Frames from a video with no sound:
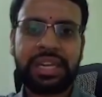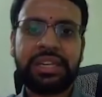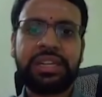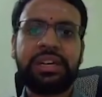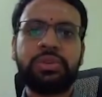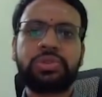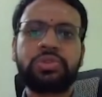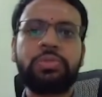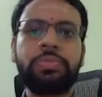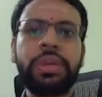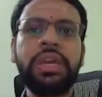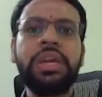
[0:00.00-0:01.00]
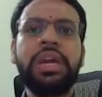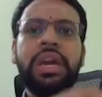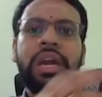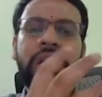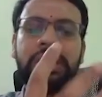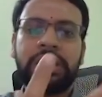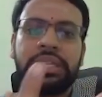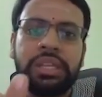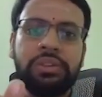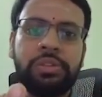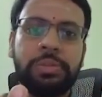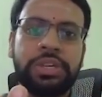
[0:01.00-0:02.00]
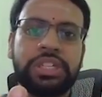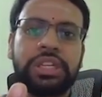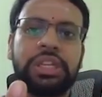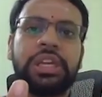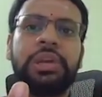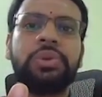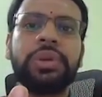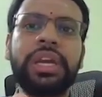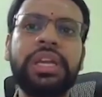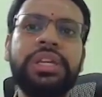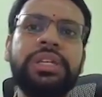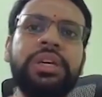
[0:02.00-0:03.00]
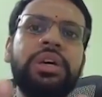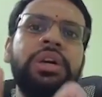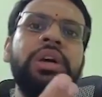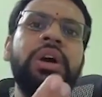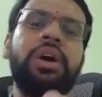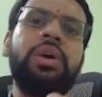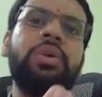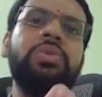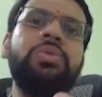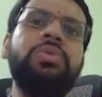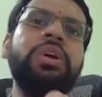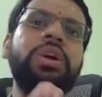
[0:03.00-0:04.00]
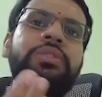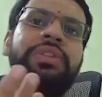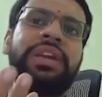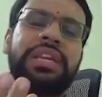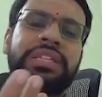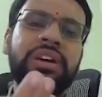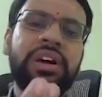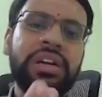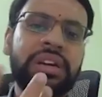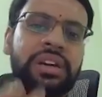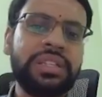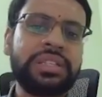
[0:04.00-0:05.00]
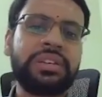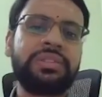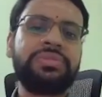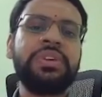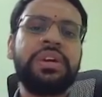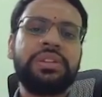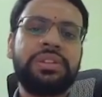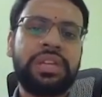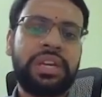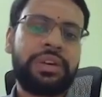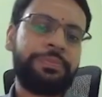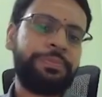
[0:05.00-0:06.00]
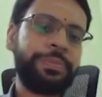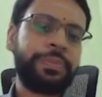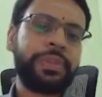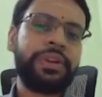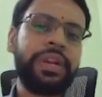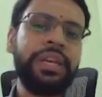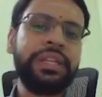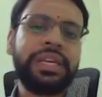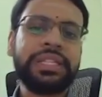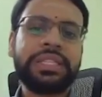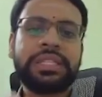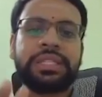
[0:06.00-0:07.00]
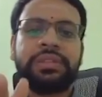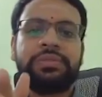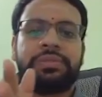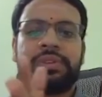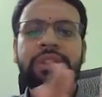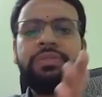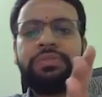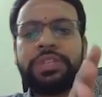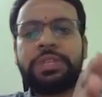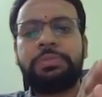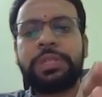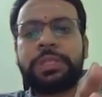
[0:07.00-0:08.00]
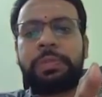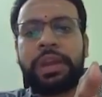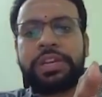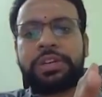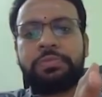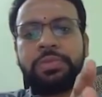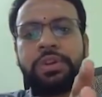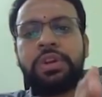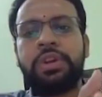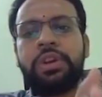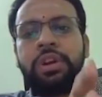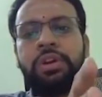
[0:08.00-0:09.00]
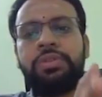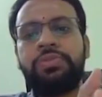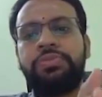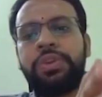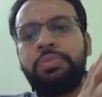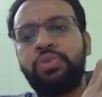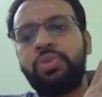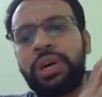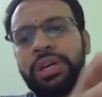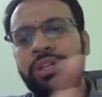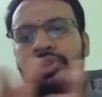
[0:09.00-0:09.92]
in endoscopy, and then they will be taking a look at how various organs are there, right? That's in the visible spectrum. Now if we move on